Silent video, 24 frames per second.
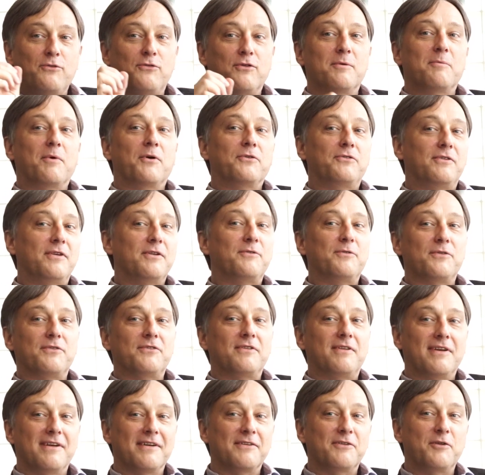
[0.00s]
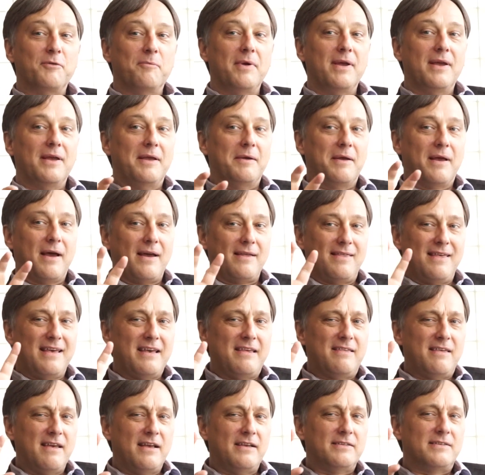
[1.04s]
the most interesting to me. I think
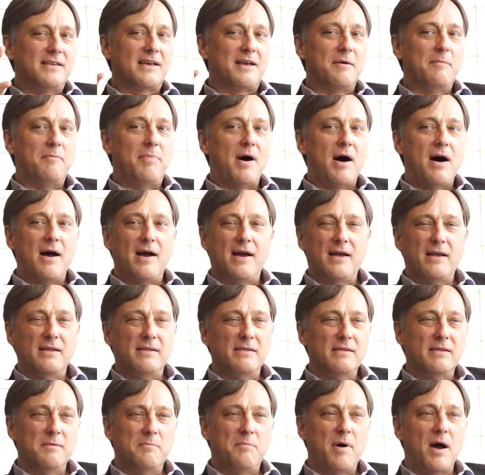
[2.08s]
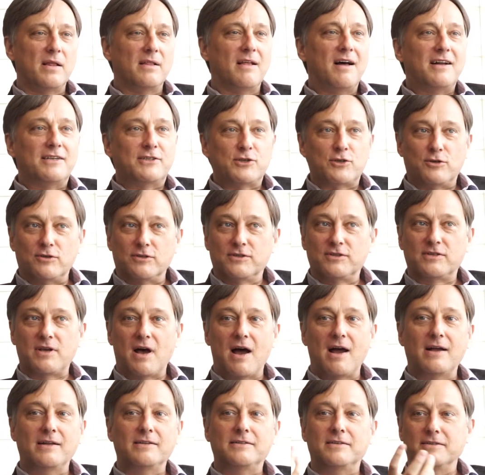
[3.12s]
things that combine the biological
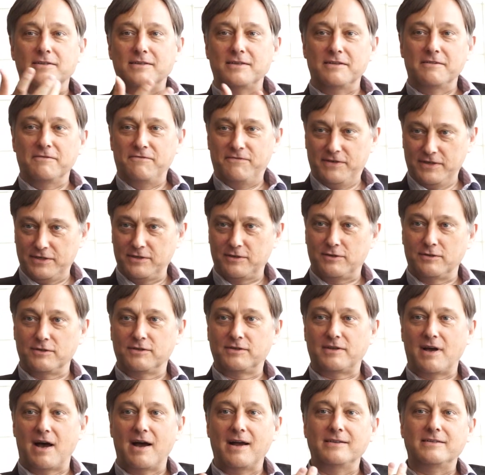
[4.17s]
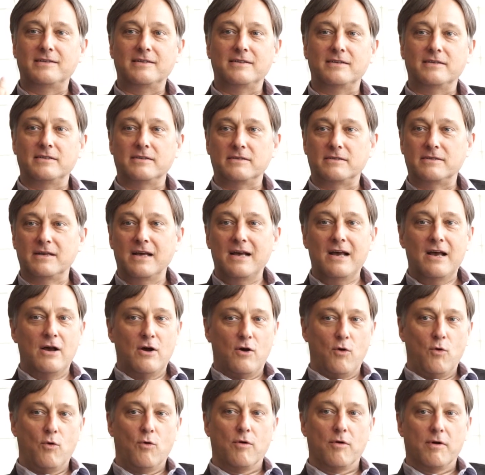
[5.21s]
sciences and the physical sciences
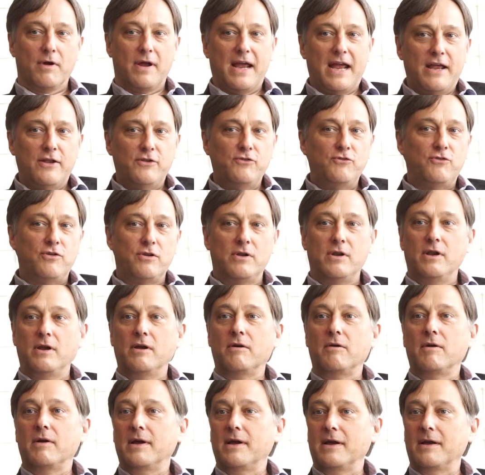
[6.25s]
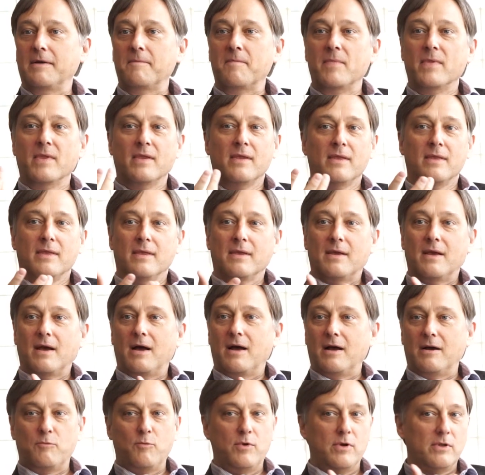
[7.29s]
or engineering uh,
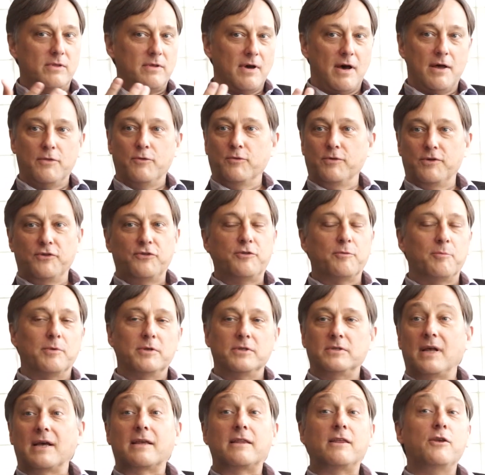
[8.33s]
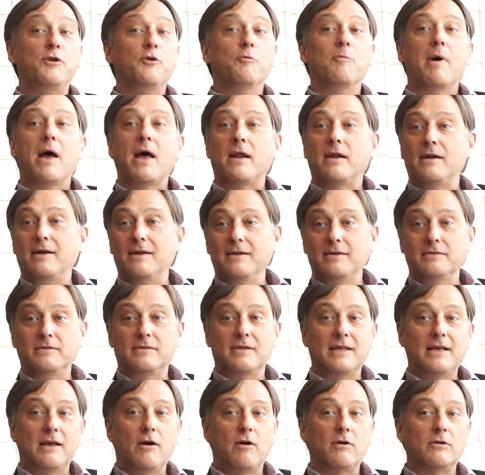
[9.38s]
with other disciplines like the humanities and
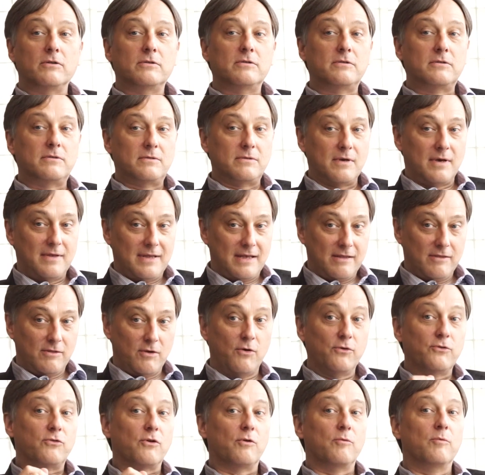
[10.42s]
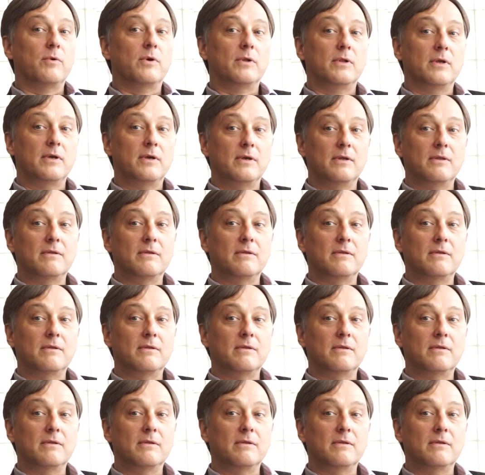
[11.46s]
the arts, I think those are really,